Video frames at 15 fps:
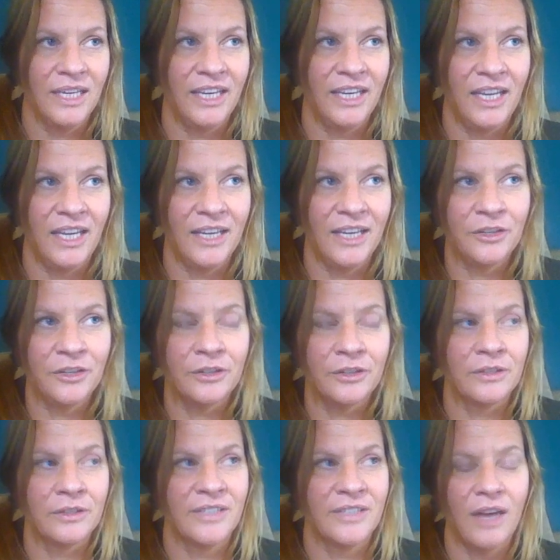
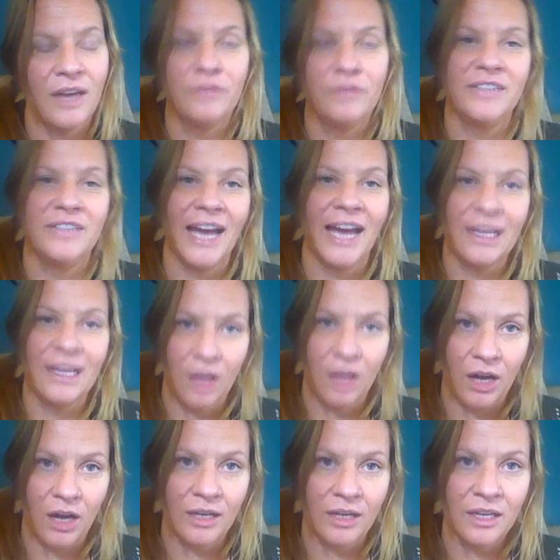inner self
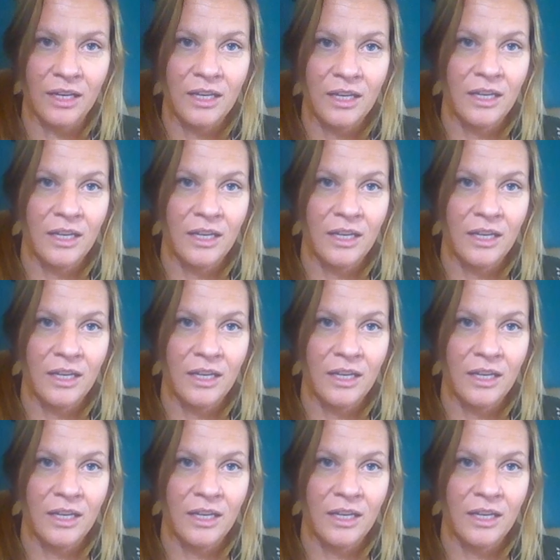dialogue,